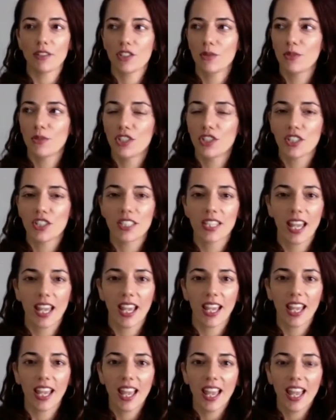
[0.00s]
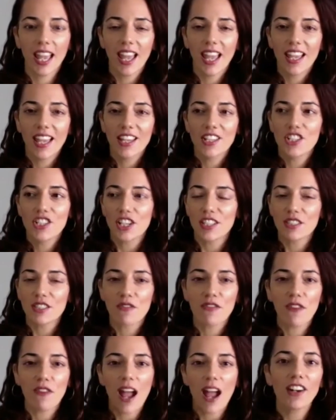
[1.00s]
She was just like, just
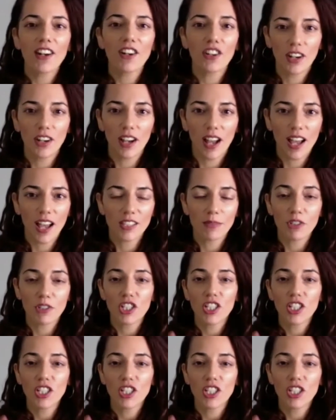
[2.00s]
find her a husband.